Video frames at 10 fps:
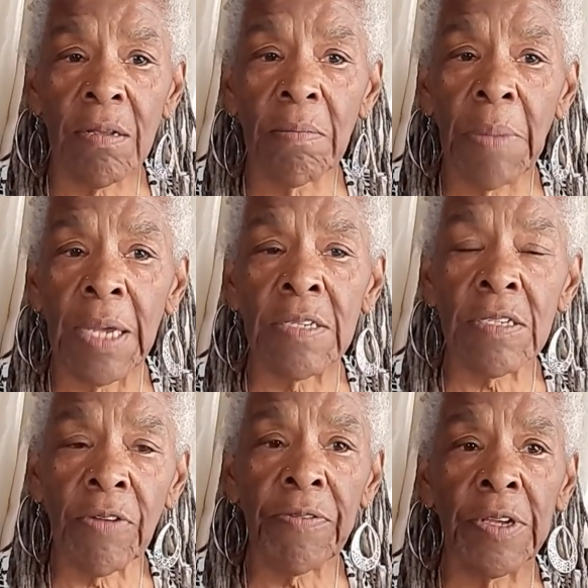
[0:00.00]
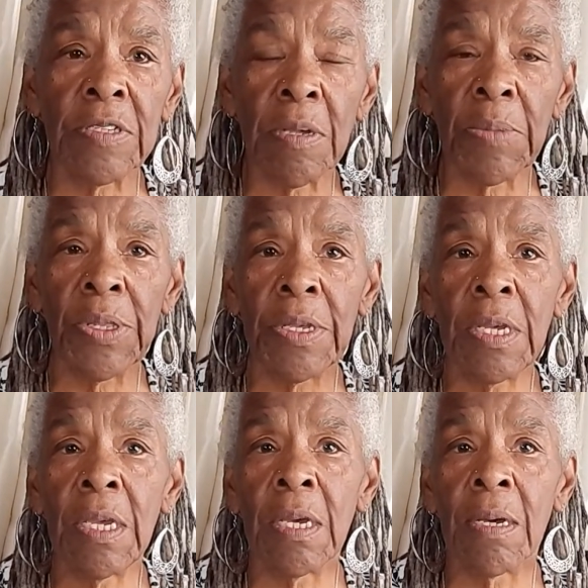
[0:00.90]
by stuffing some of
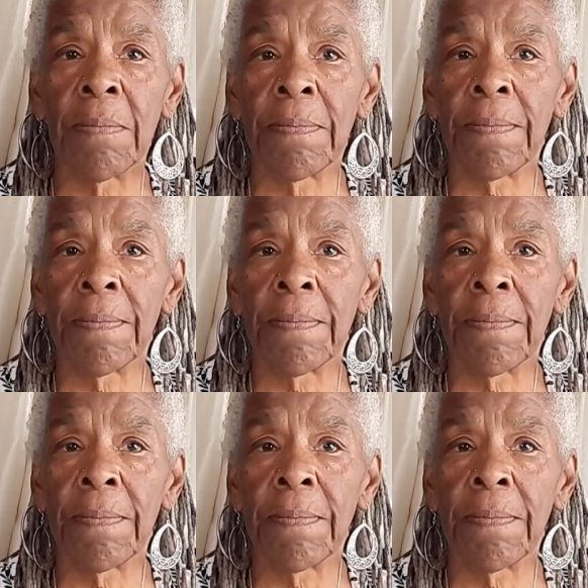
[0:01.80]
the